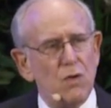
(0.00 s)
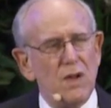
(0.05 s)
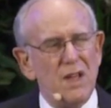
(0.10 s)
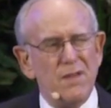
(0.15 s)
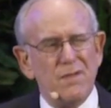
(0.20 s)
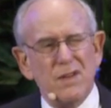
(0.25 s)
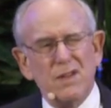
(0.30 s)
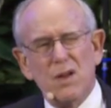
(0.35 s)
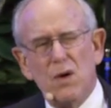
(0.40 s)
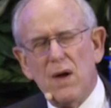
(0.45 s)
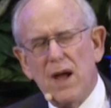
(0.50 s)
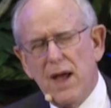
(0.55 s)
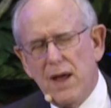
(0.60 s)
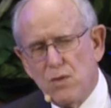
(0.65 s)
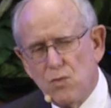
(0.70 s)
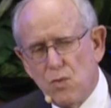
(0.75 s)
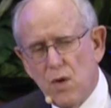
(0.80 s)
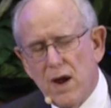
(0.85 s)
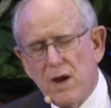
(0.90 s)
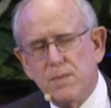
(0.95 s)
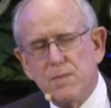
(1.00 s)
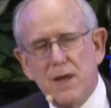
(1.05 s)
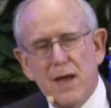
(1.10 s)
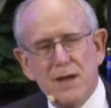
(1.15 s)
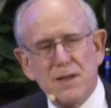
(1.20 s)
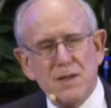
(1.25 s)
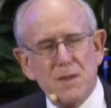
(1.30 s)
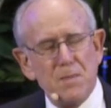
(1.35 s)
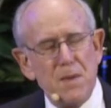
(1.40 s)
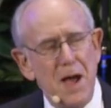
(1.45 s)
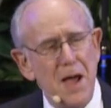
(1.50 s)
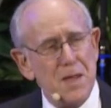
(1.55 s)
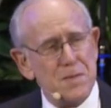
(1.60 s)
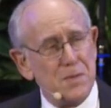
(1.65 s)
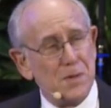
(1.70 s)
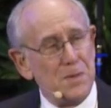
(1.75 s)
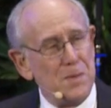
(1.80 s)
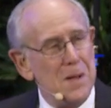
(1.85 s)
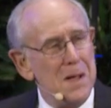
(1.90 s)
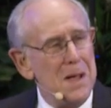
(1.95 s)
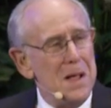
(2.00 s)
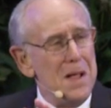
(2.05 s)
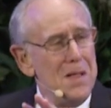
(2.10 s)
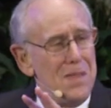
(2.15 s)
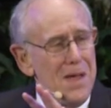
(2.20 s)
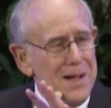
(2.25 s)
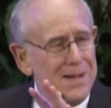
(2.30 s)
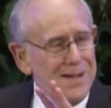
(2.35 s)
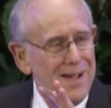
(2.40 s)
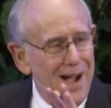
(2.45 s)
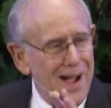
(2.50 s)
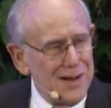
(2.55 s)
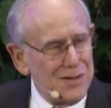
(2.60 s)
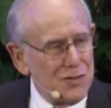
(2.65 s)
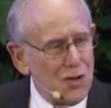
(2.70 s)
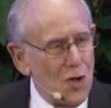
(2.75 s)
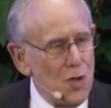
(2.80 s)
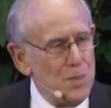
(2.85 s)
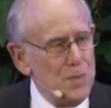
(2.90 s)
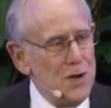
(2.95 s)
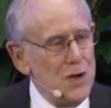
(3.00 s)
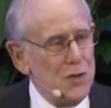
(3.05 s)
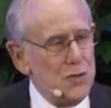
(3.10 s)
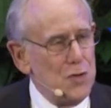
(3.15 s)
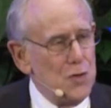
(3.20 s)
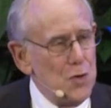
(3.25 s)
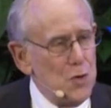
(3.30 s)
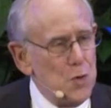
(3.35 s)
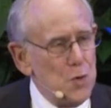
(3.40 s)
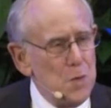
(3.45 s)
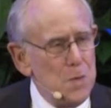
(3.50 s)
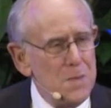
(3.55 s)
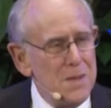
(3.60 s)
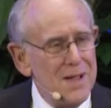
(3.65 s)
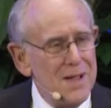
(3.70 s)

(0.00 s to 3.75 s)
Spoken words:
even though I hadn't read them yet in the Bible, that God told me to do